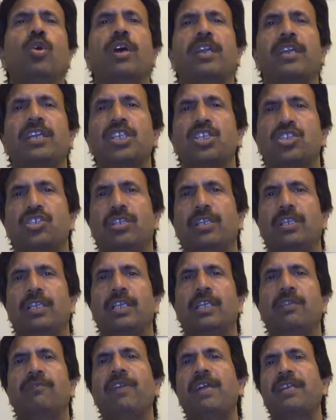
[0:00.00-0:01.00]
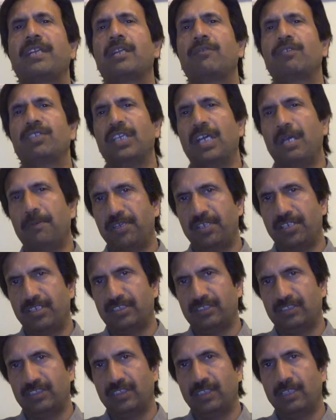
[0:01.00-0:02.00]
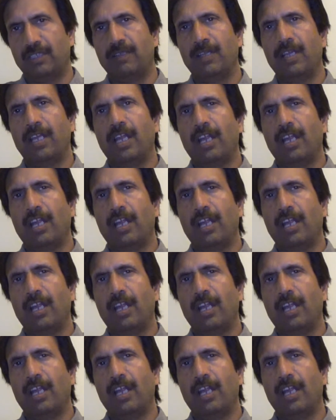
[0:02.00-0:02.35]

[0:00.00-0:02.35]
are initially infected with the hepatitis C